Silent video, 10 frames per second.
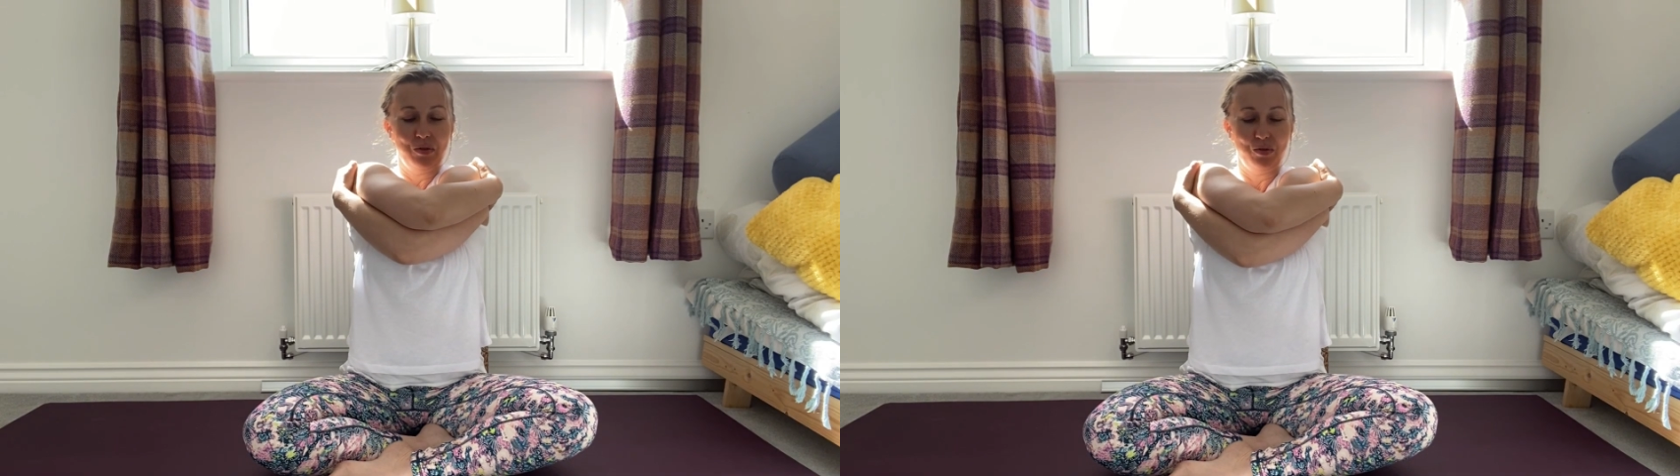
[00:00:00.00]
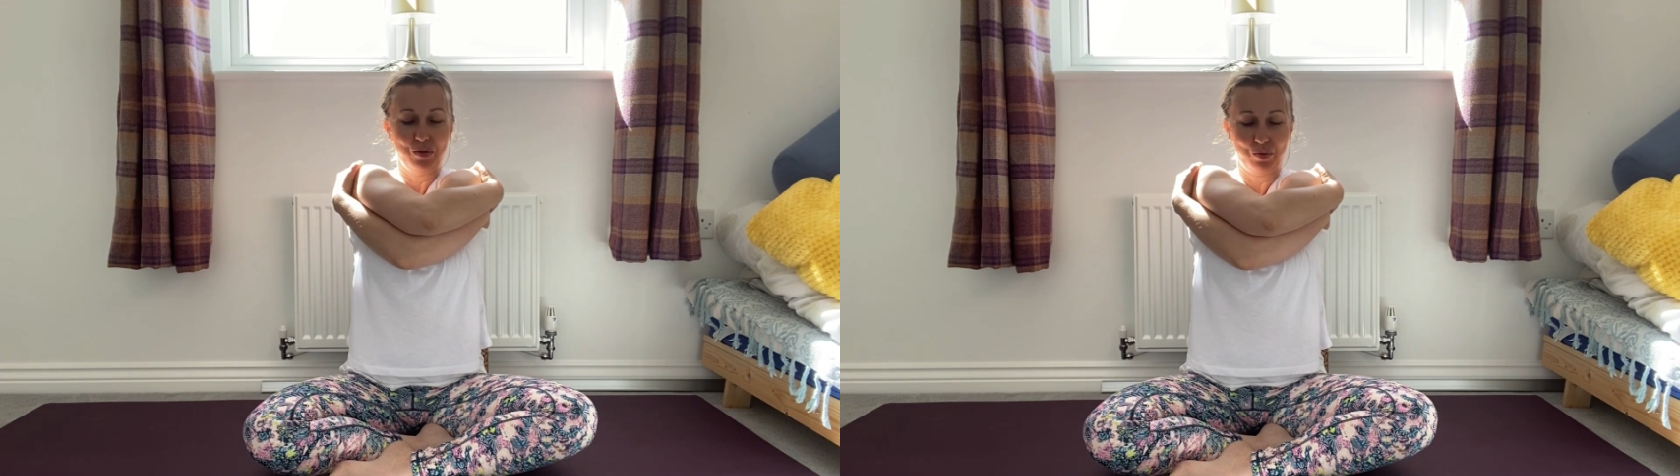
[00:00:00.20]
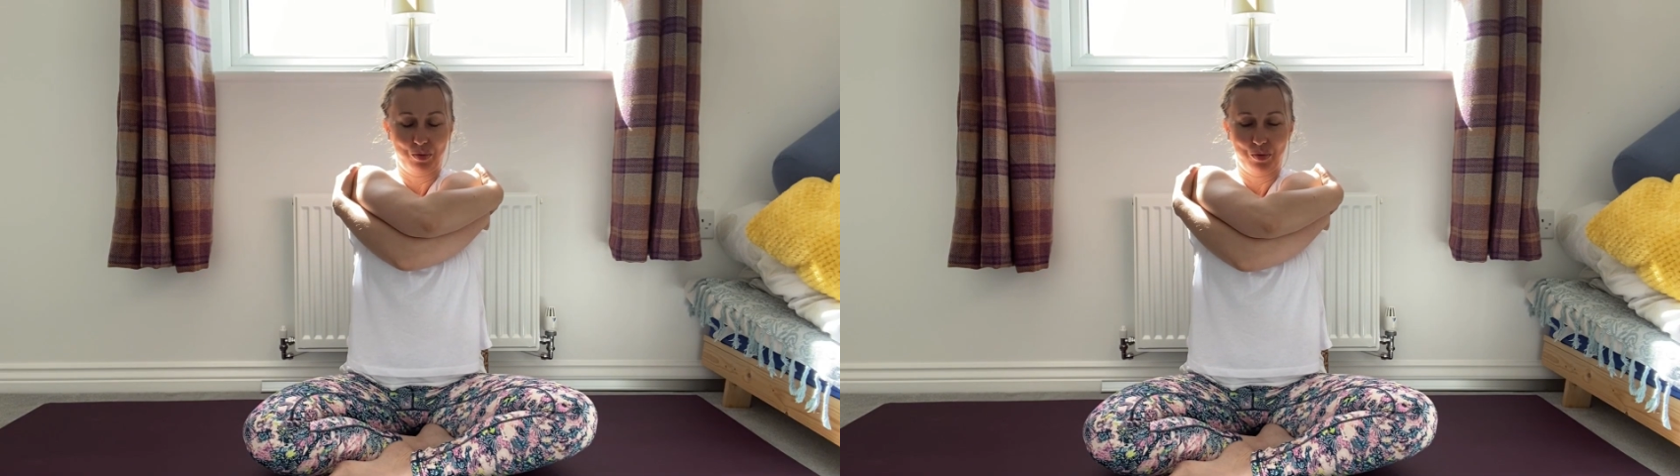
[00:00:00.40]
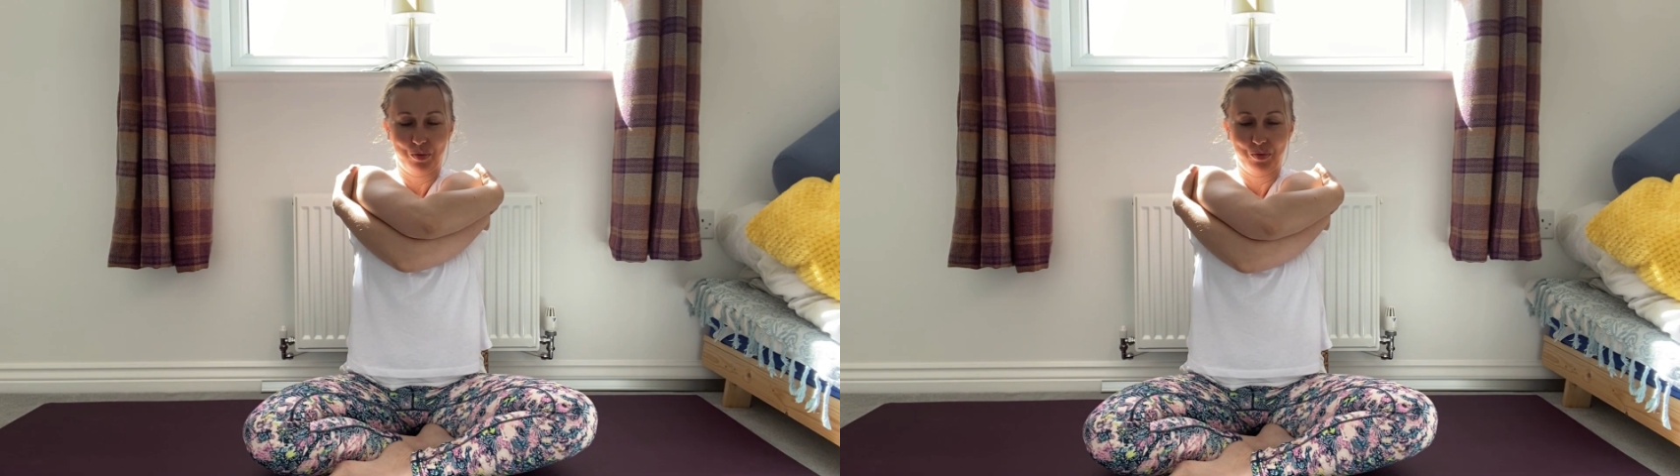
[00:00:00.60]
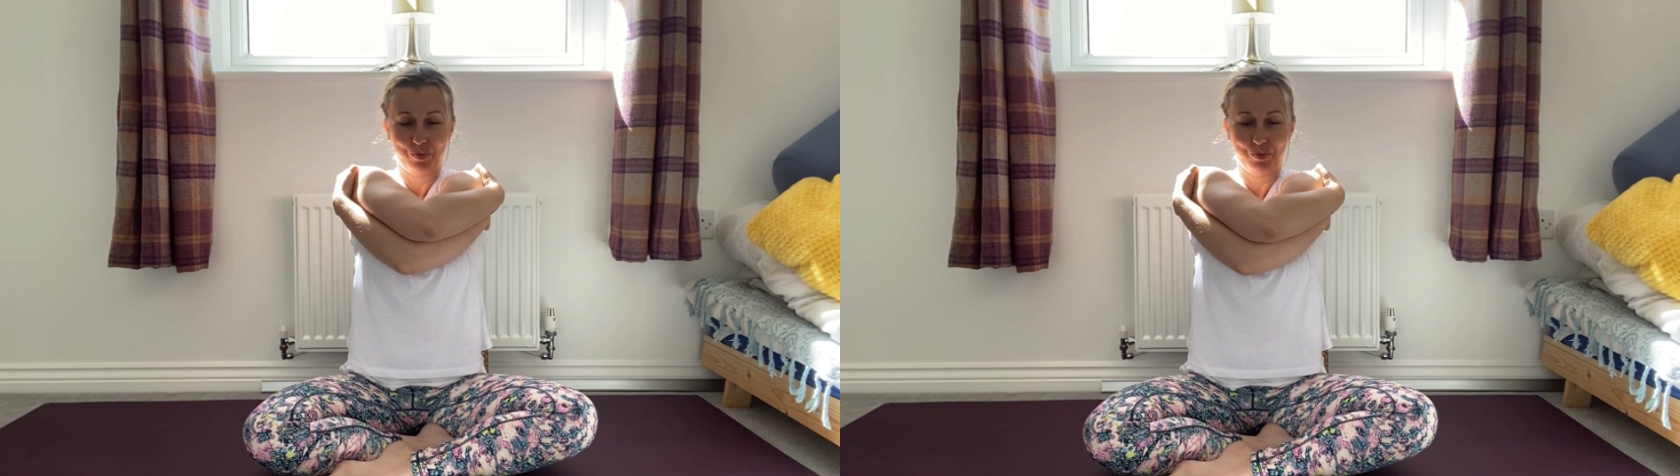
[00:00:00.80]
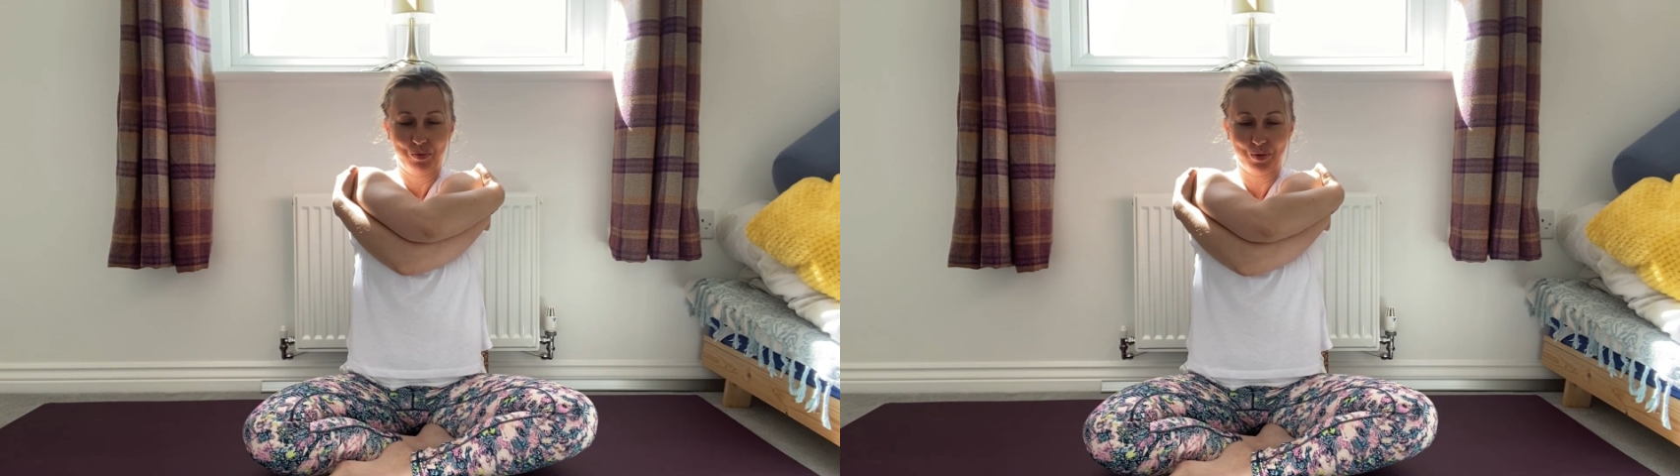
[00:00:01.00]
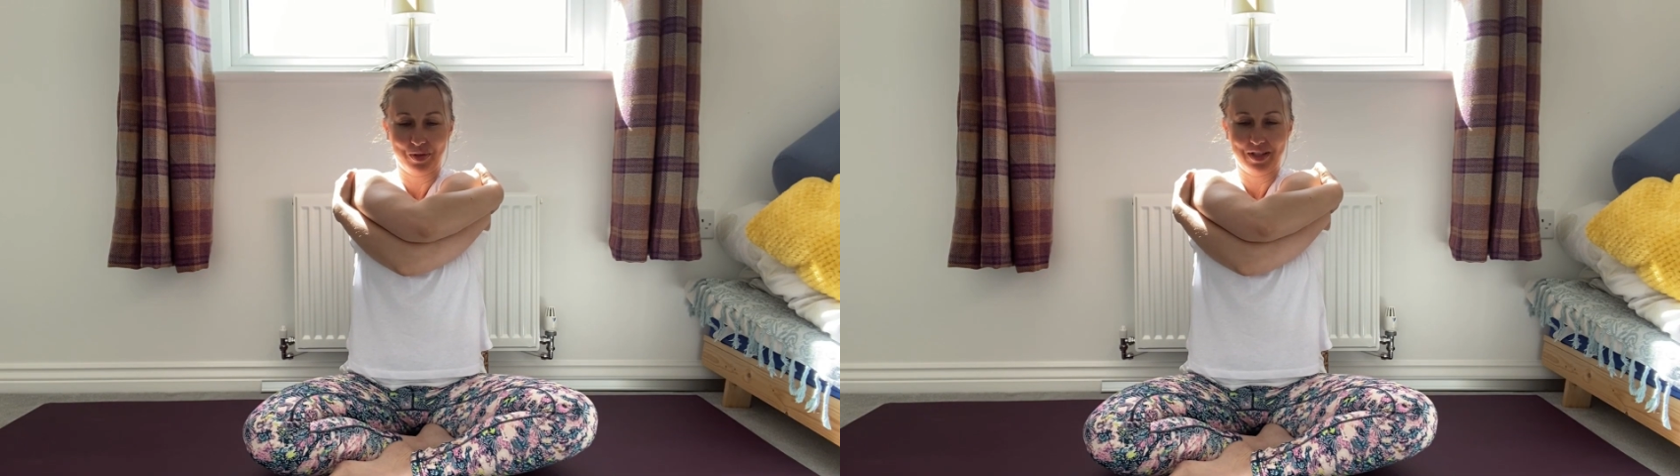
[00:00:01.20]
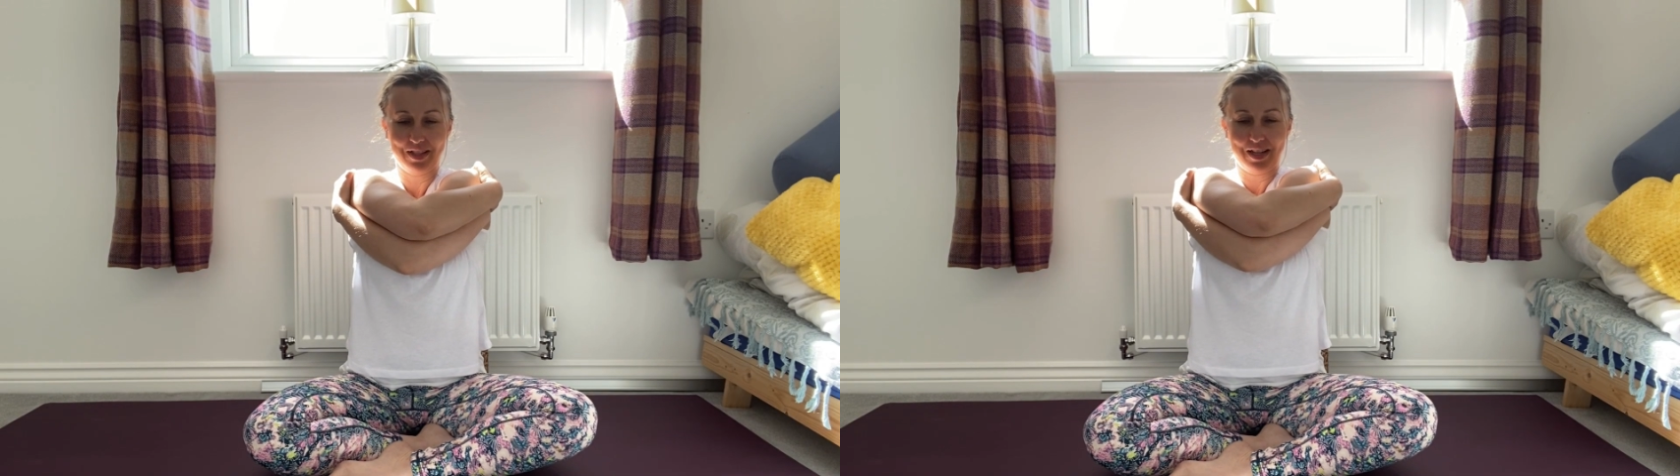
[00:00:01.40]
So we're going to